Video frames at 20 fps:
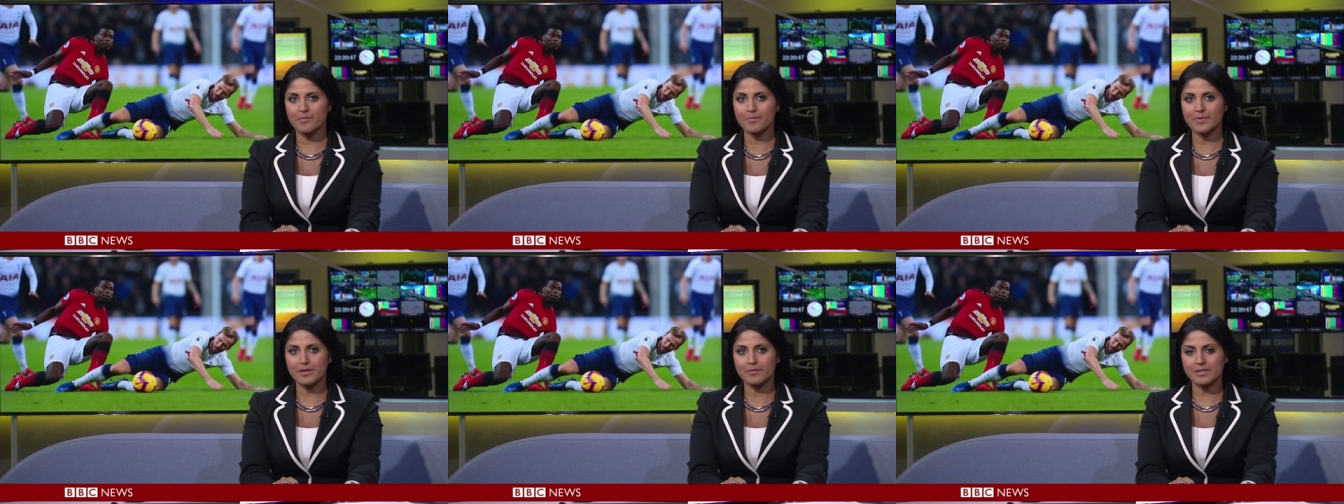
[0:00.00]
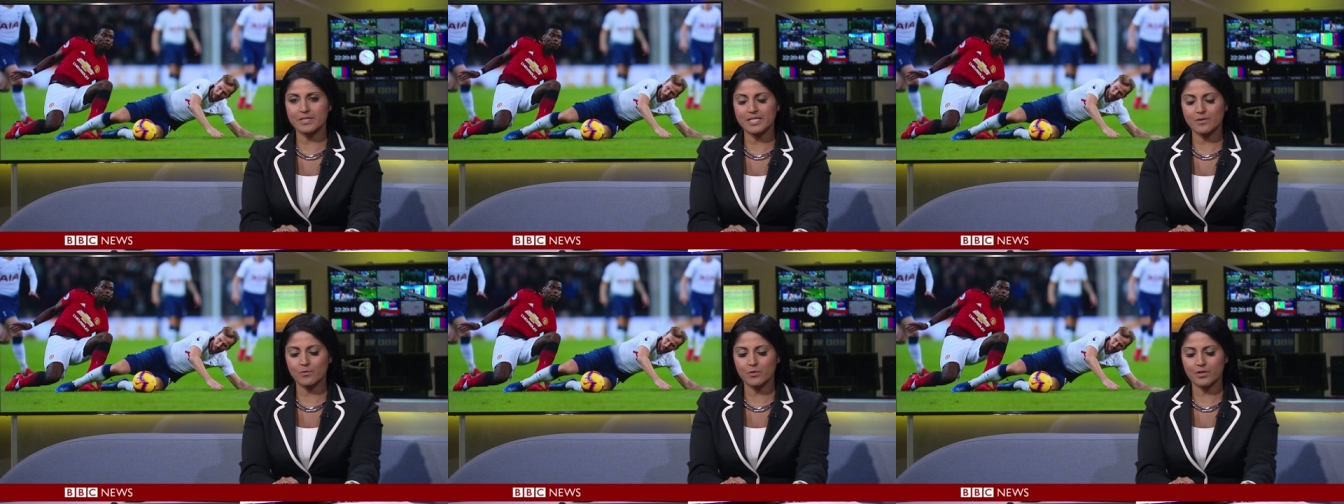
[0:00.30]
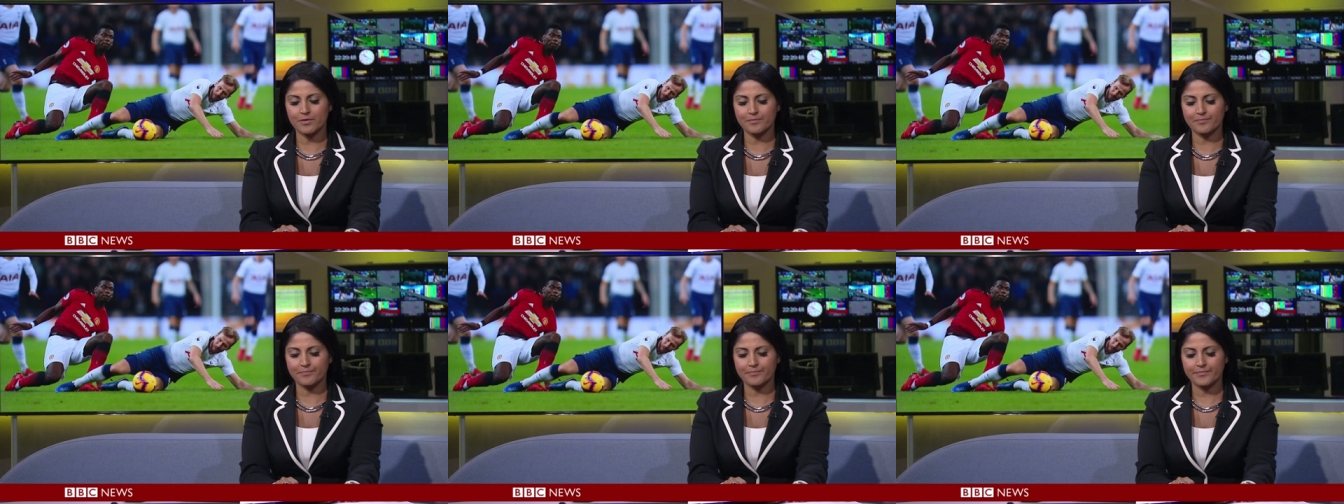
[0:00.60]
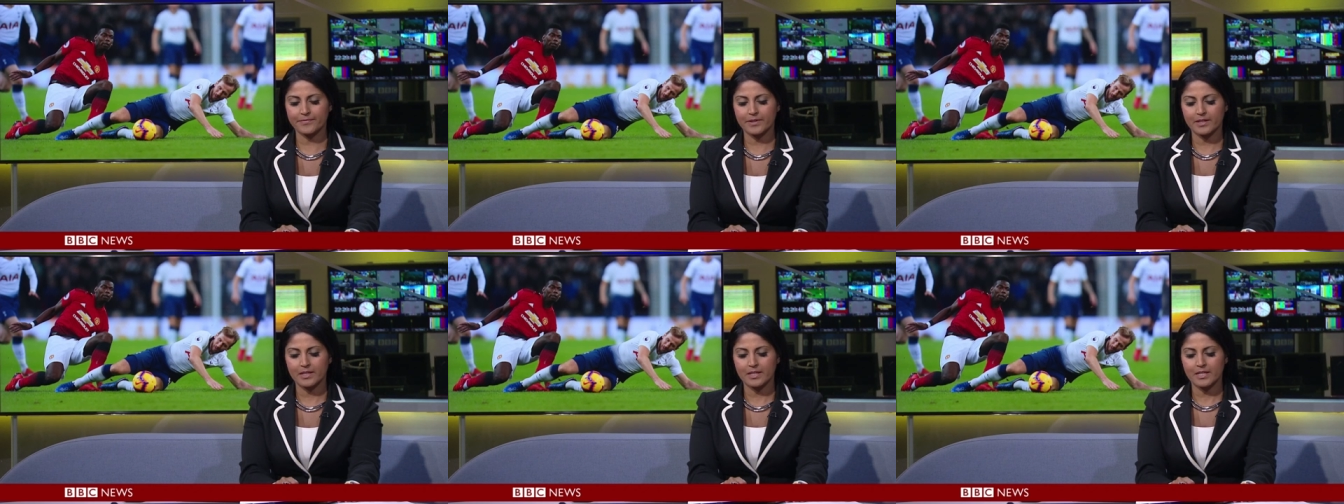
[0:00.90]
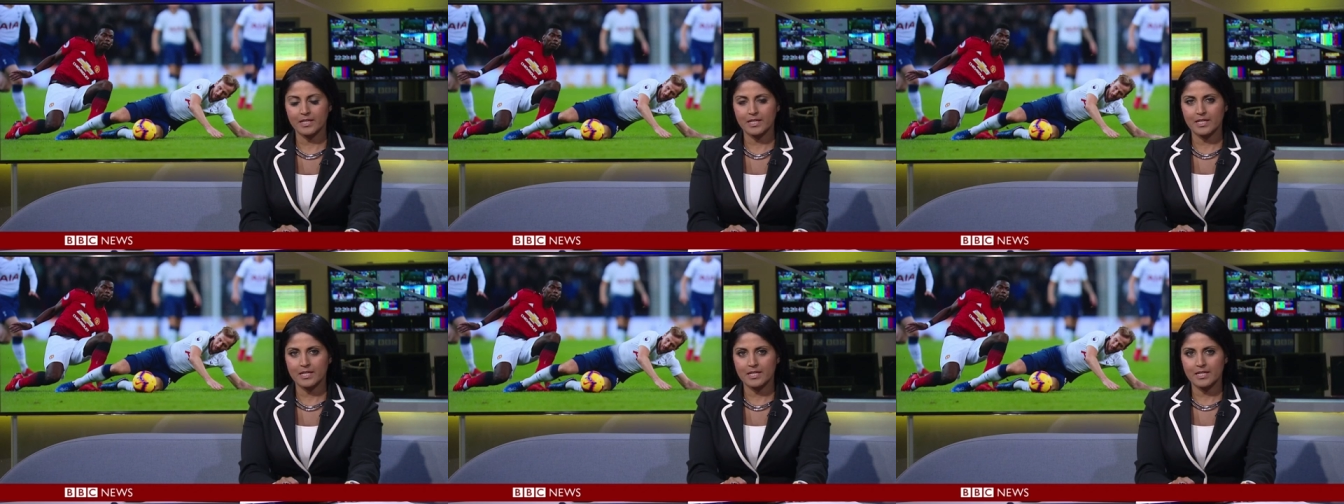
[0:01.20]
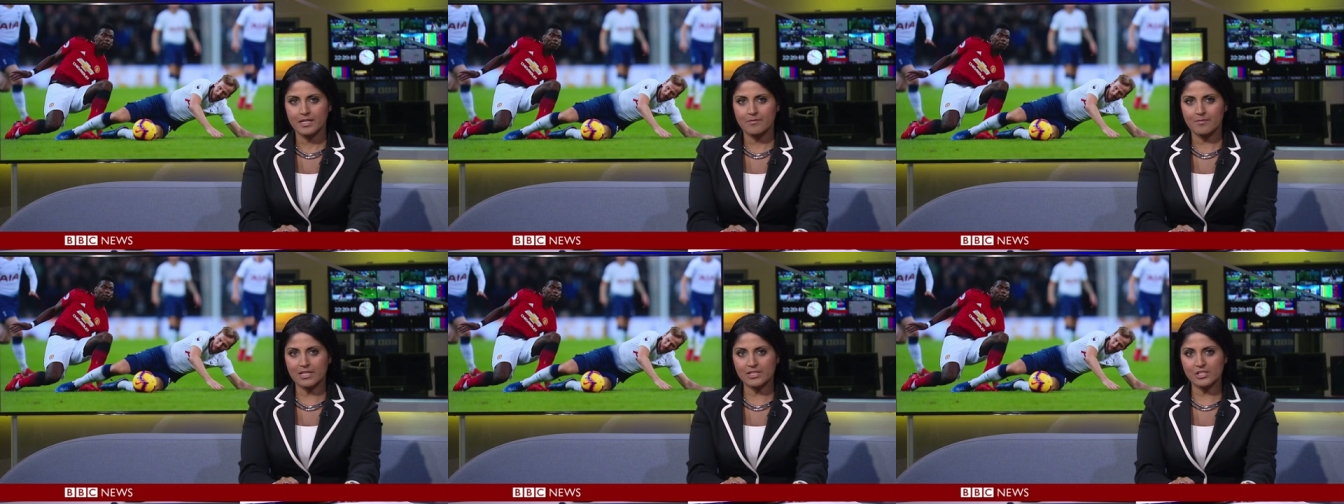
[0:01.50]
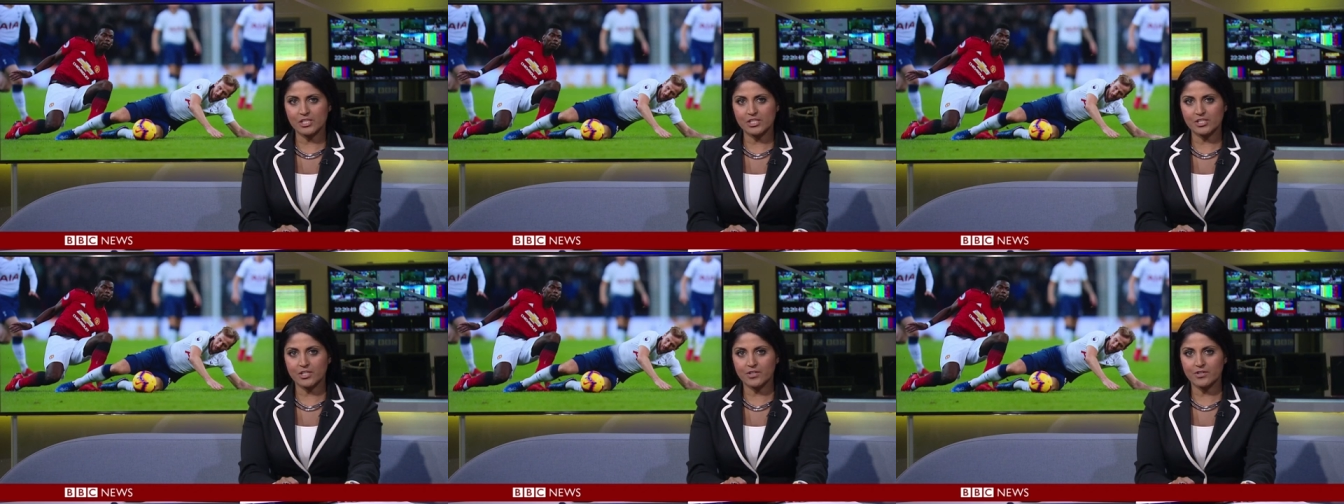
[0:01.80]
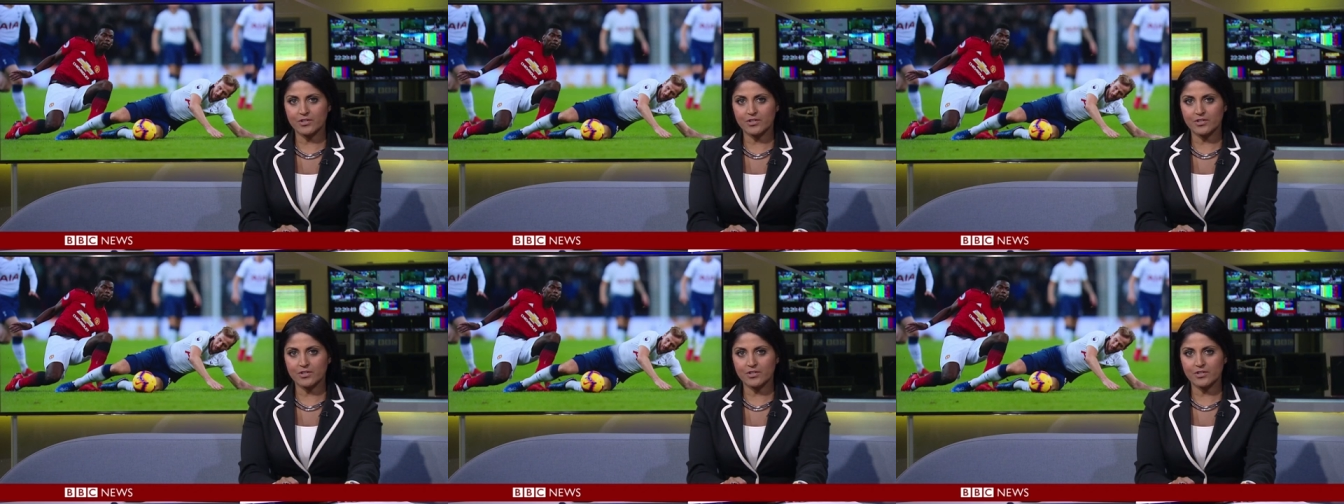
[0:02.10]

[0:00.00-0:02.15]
BBC One. Manchester